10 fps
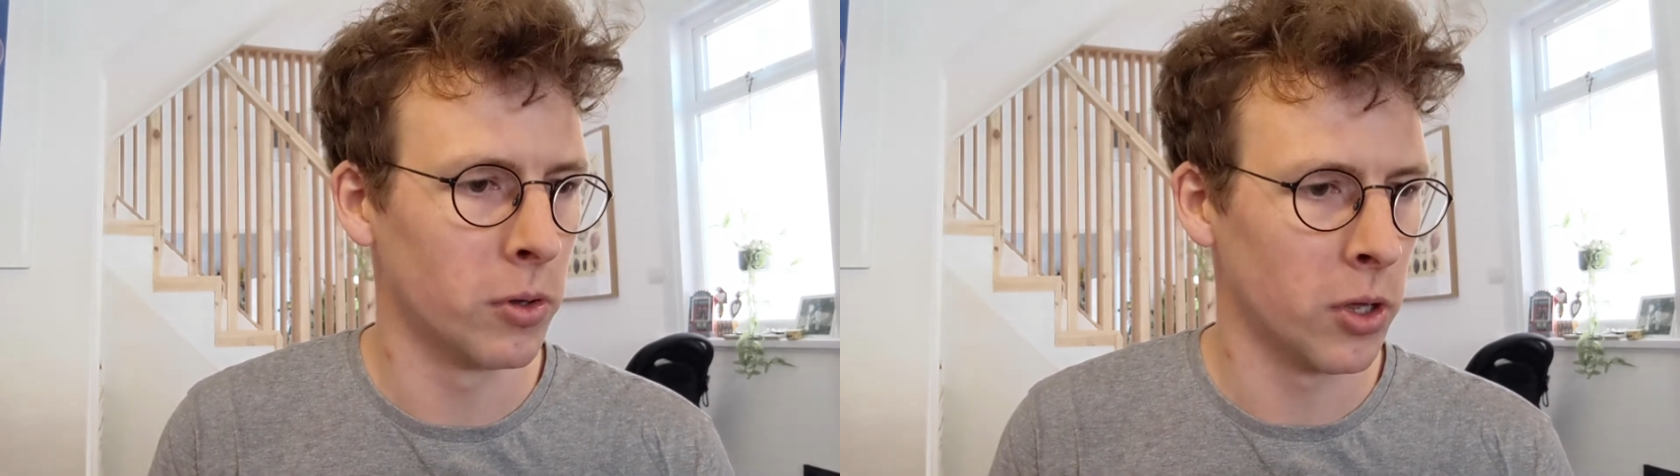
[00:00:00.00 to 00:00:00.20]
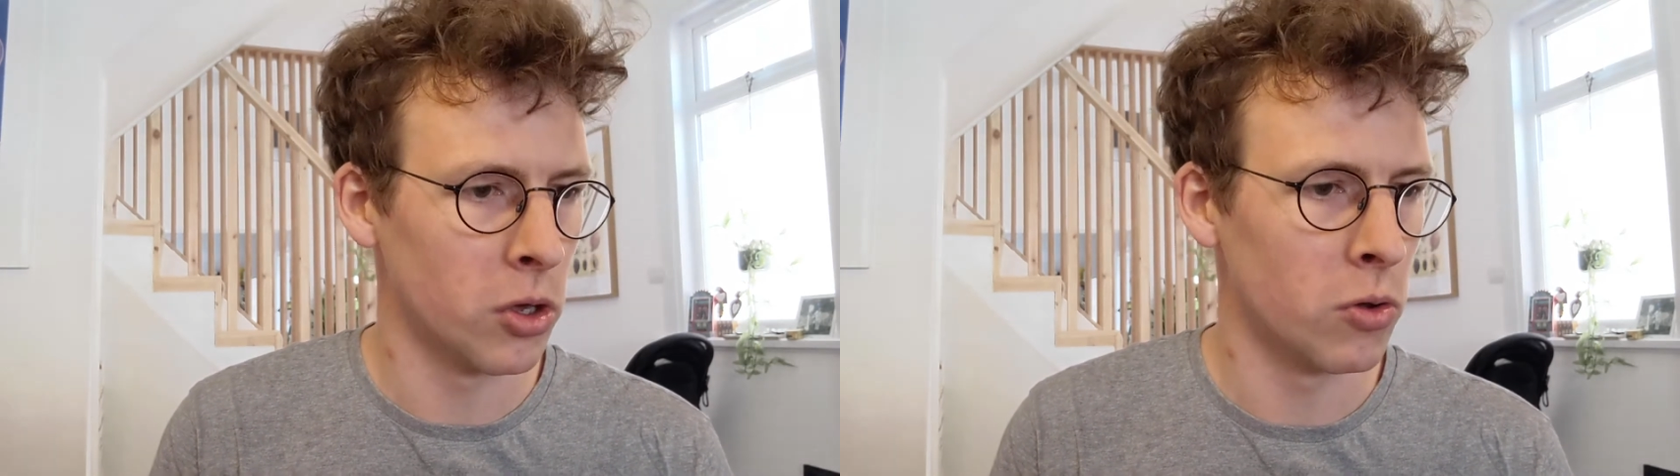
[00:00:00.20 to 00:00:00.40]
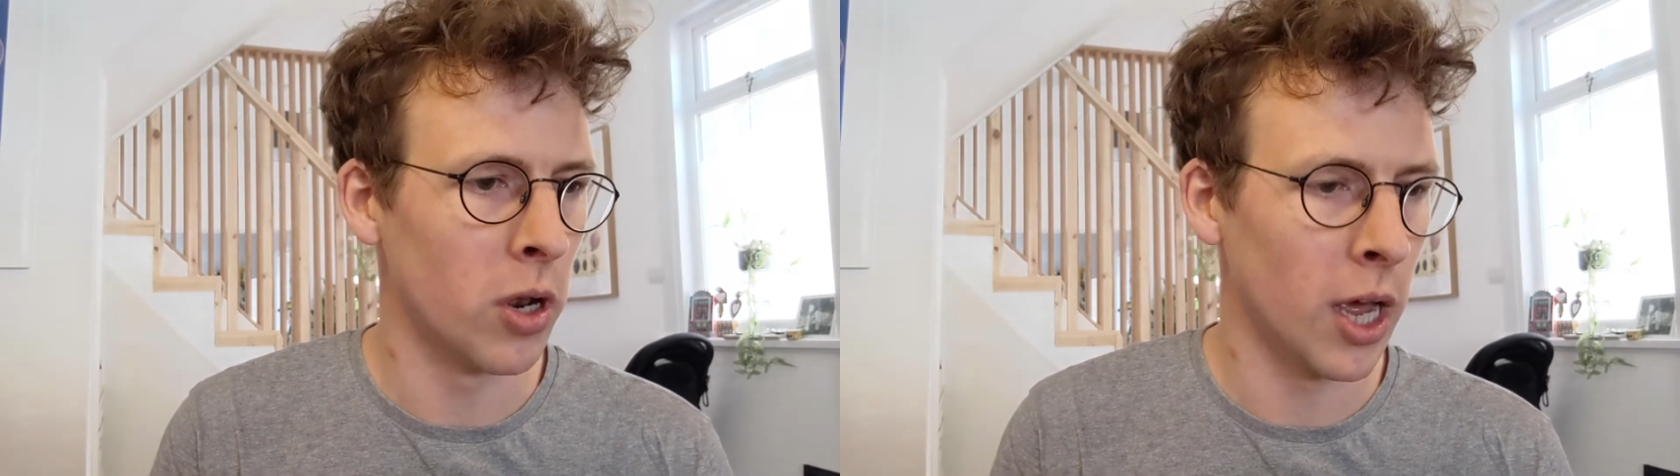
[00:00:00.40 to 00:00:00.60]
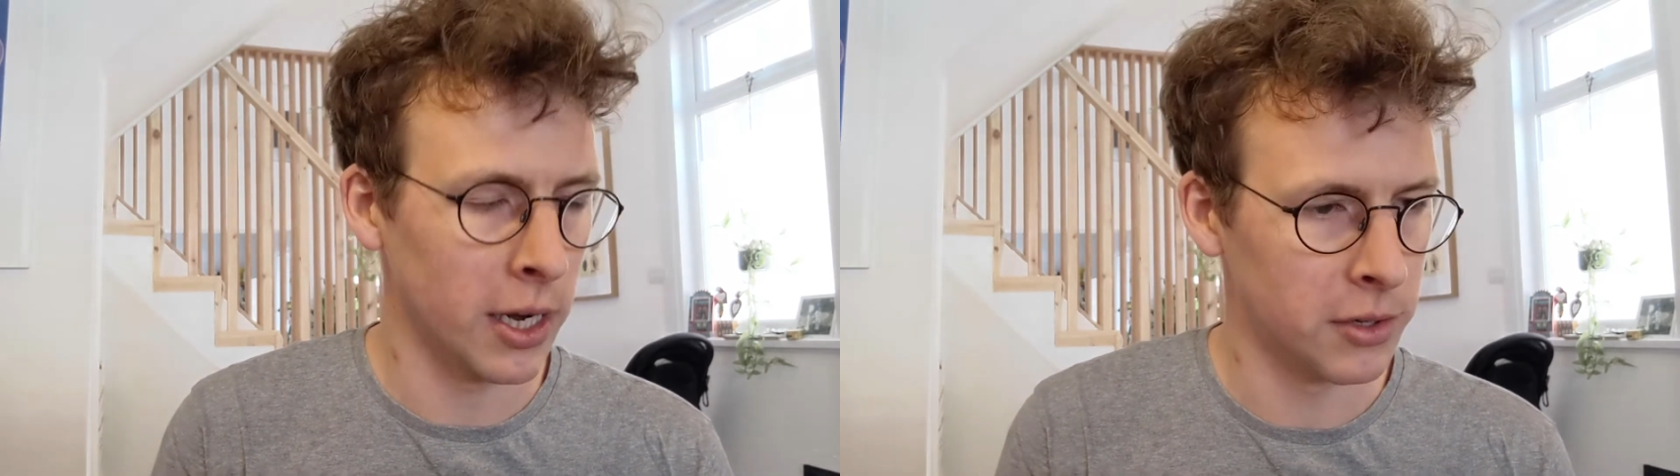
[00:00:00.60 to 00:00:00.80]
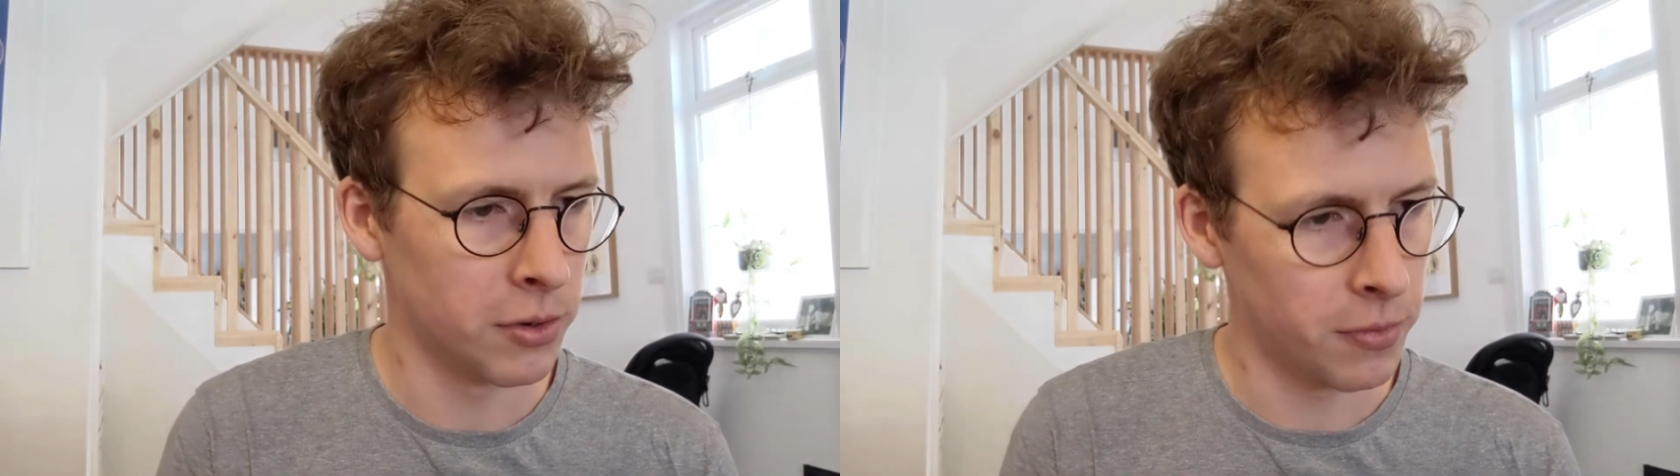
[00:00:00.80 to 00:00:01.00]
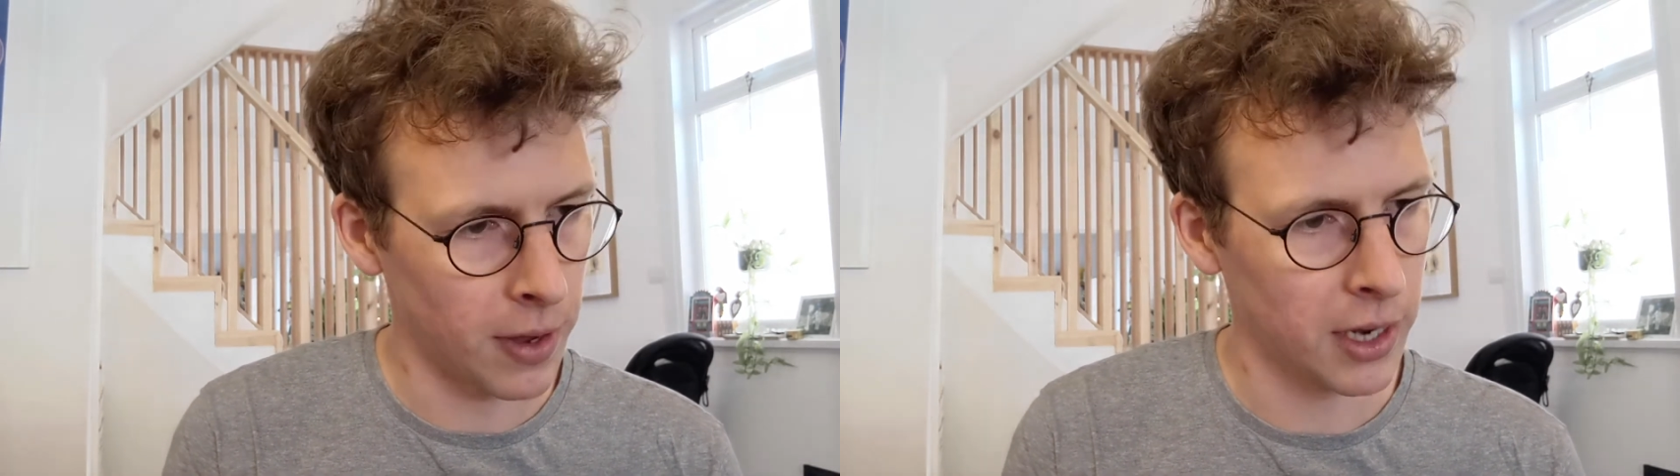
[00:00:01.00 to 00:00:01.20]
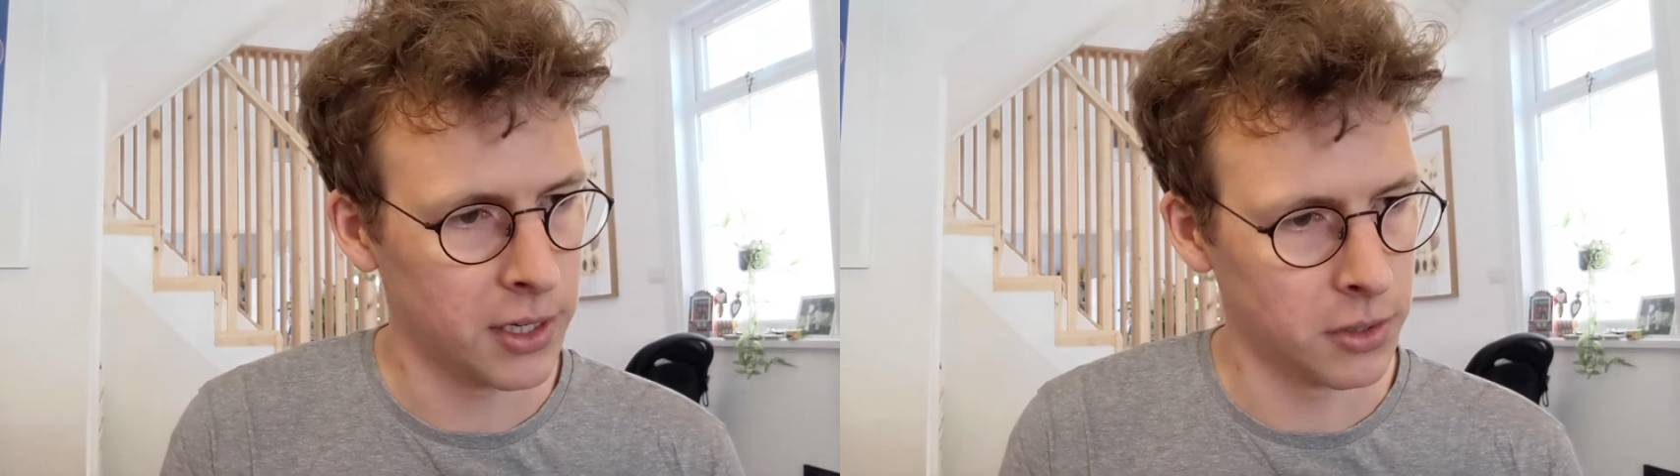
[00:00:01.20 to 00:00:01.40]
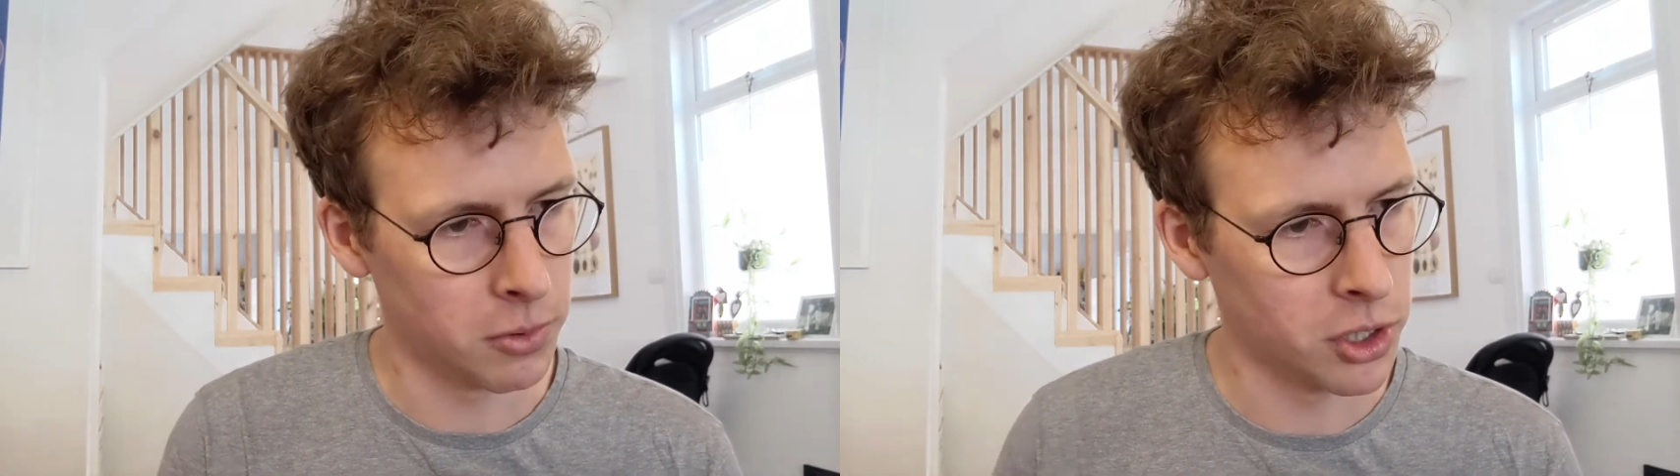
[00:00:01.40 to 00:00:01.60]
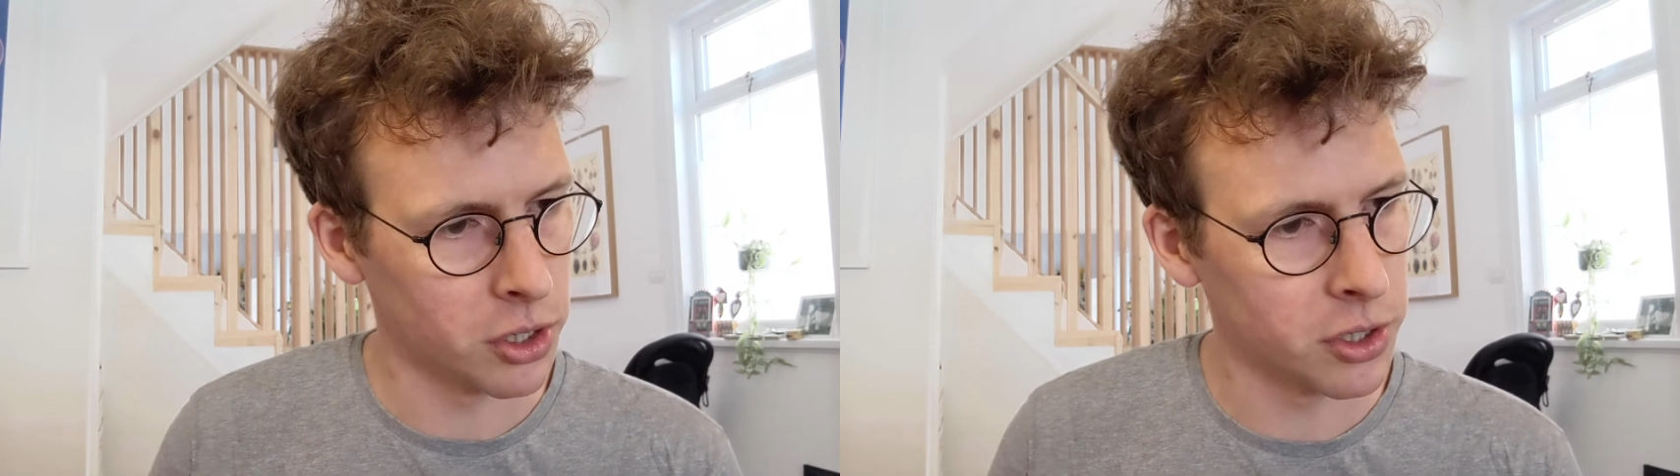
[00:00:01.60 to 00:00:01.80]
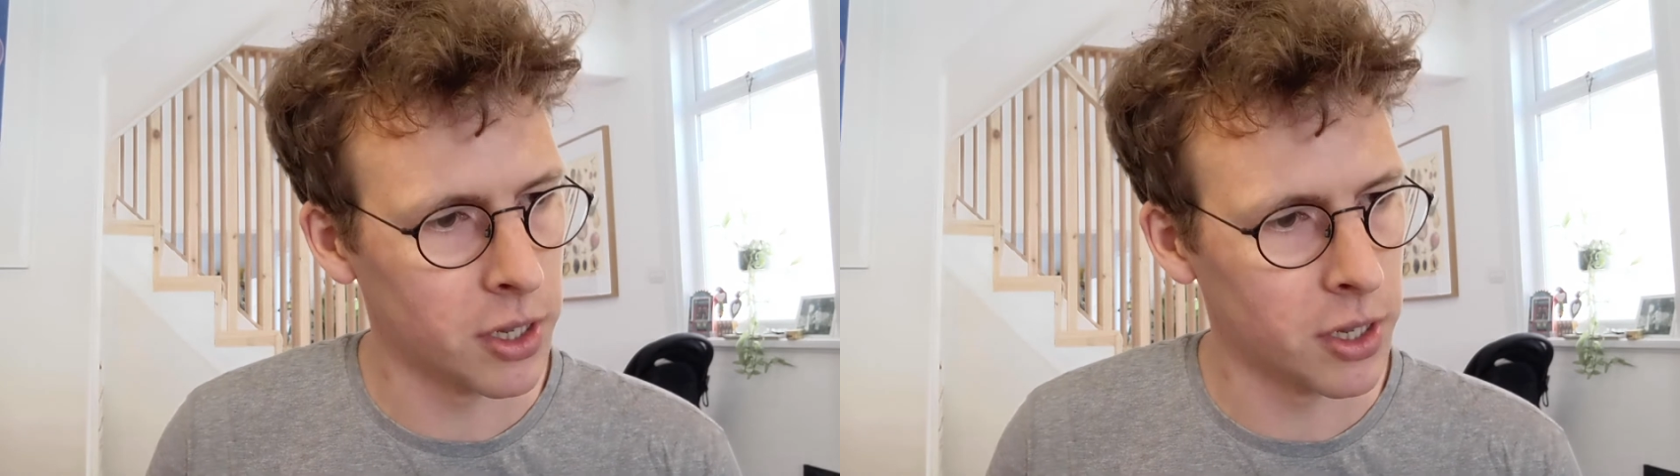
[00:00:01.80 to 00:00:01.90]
that you are likely to infect is reduced,